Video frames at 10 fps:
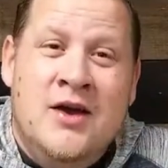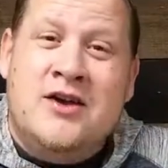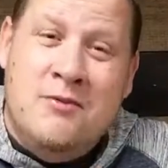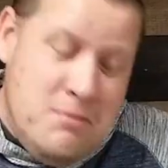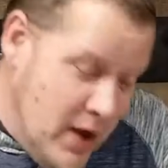
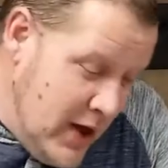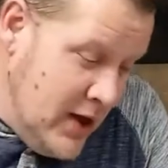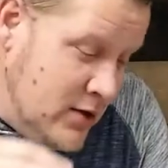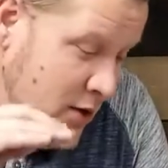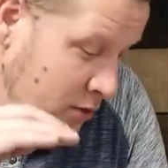
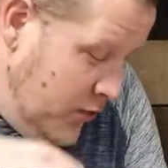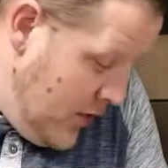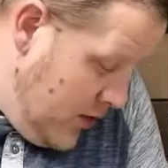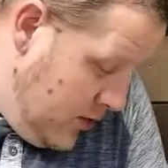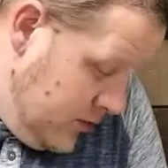Command
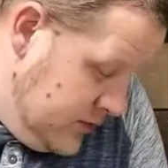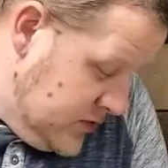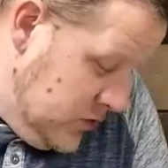those